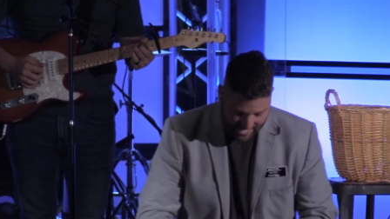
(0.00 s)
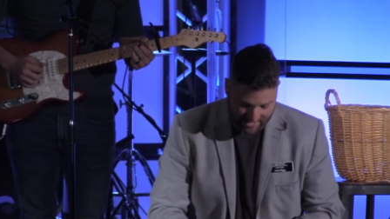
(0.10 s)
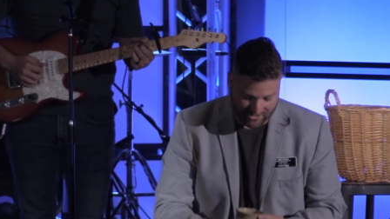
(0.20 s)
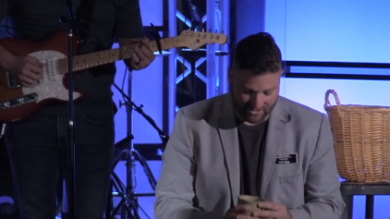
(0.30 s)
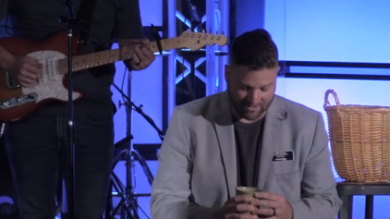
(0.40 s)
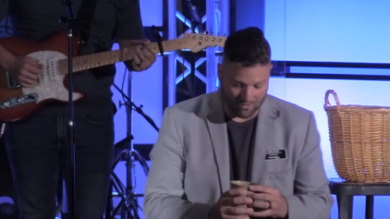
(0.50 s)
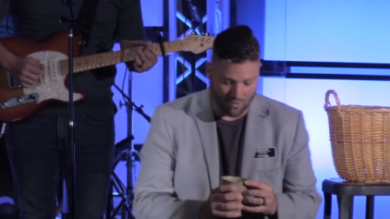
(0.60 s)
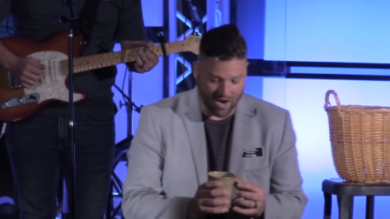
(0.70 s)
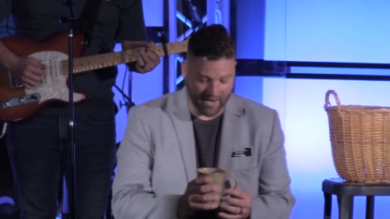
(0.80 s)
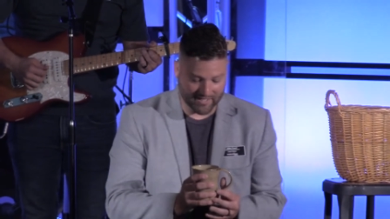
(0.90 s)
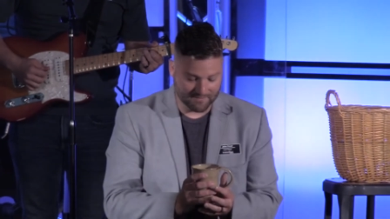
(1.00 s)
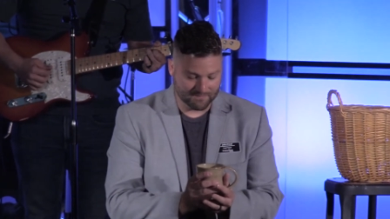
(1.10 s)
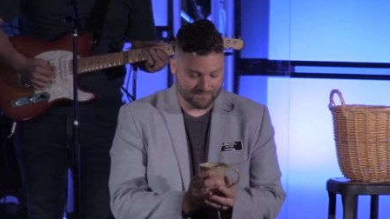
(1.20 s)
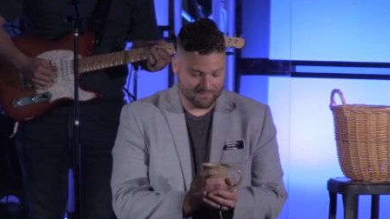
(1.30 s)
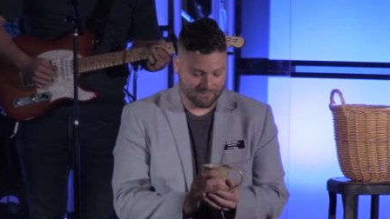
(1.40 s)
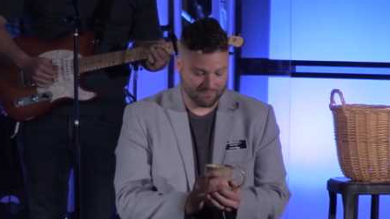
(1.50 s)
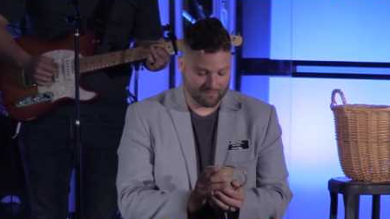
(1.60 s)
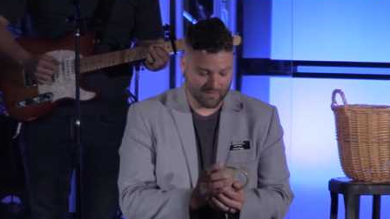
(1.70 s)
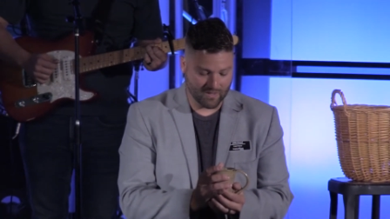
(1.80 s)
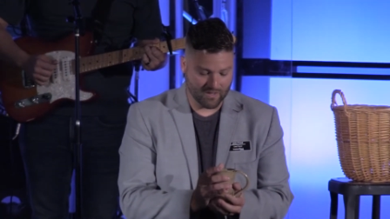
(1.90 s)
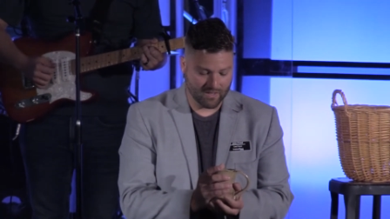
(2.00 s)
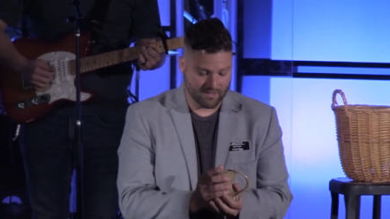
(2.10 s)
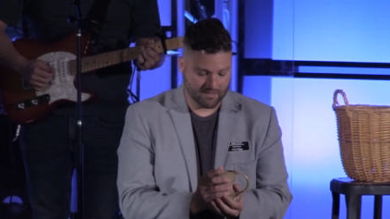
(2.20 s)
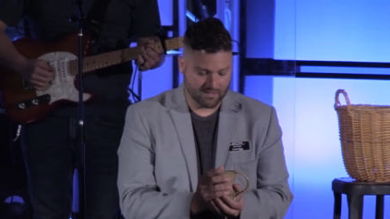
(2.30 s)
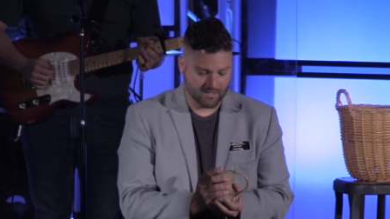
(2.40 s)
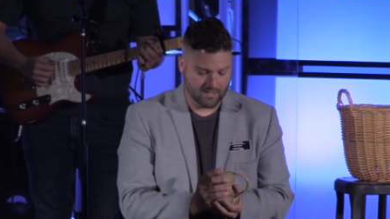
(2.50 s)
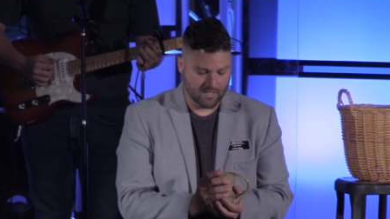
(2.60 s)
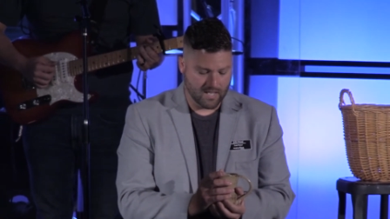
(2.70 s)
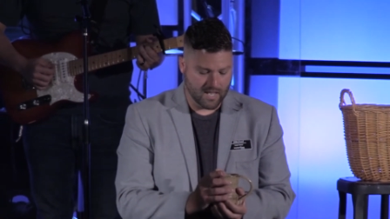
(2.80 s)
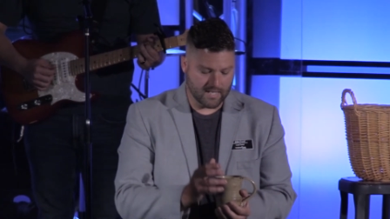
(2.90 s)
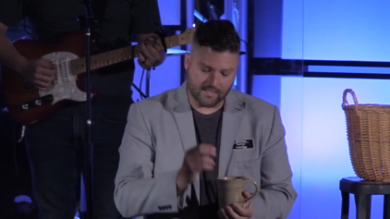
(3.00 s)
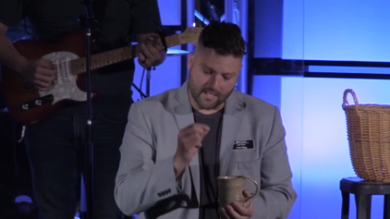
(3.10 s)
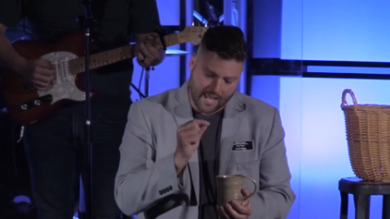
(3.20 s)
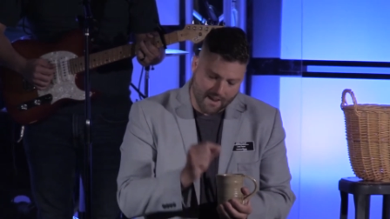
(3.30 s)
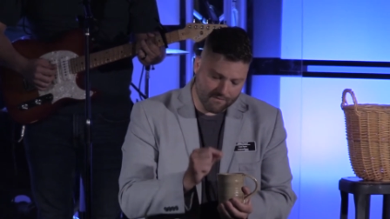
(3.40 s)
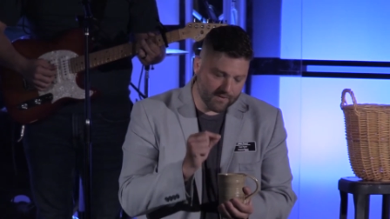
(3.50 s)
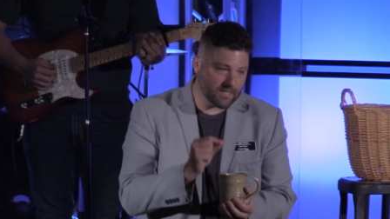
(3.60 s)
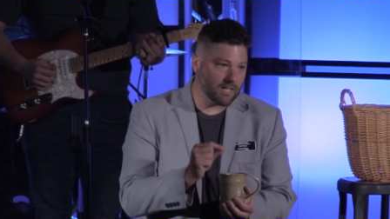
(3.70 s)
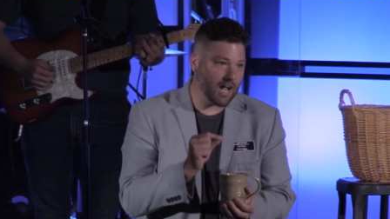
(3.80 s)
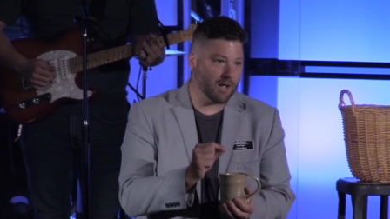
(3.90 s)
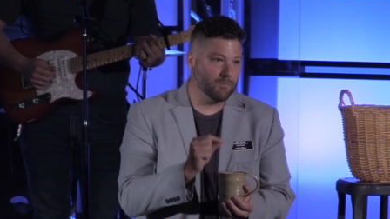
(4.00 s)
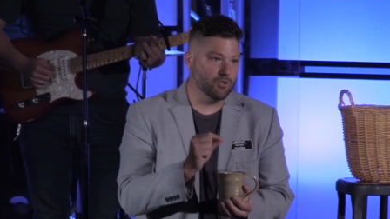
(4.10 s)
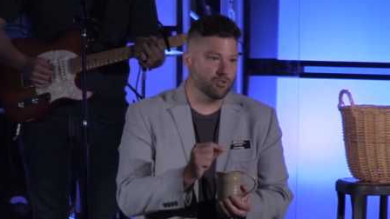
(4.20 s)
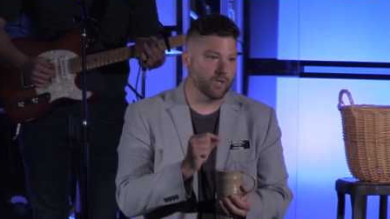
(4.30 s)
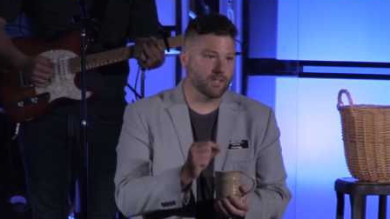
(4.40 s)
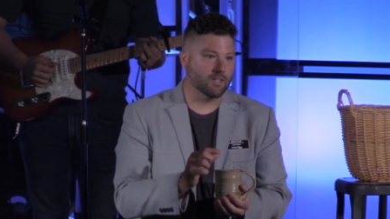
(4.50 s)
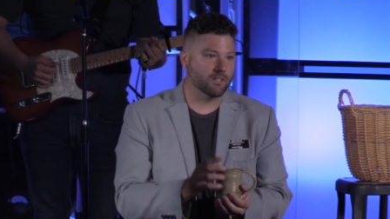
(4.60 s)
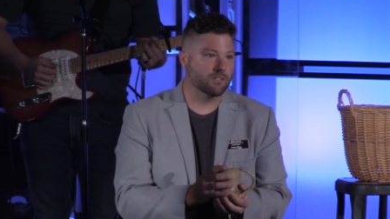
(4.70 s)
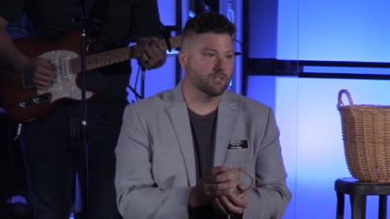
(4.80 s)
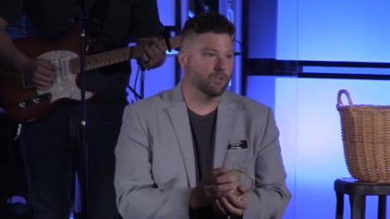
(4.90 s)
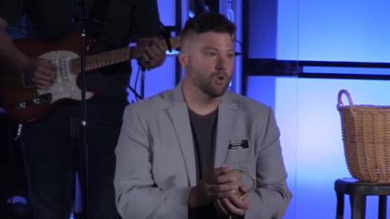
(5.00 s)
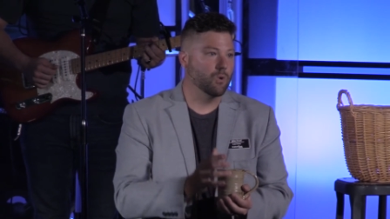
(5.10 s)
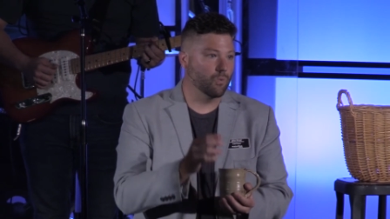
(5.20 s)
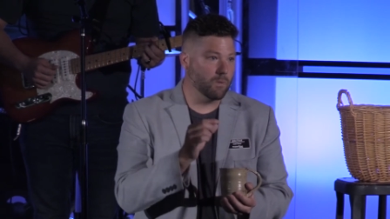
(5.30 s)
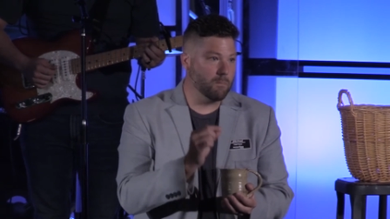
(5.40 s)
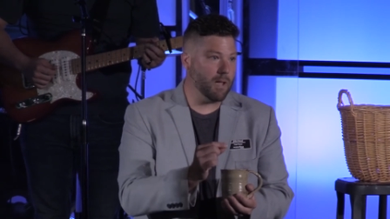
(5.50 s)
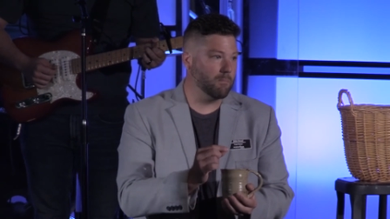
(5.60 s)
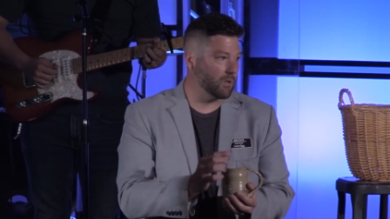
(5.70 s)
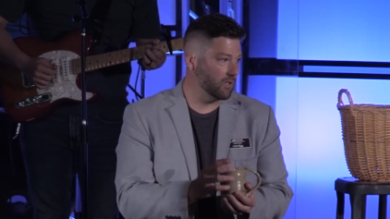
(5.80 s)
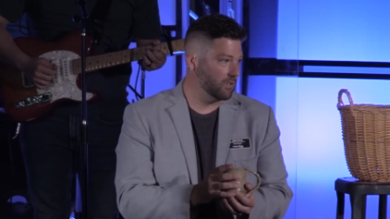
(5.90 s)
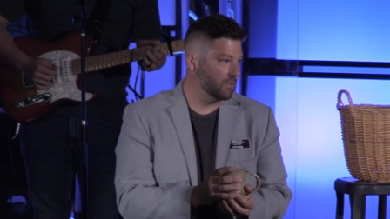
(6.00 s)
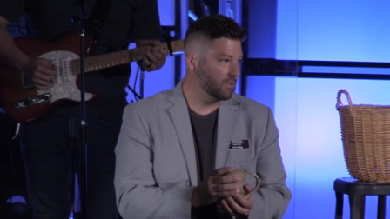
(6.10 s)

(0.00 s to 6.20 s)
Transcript: And he took the wine and he said, every time you drink this, remember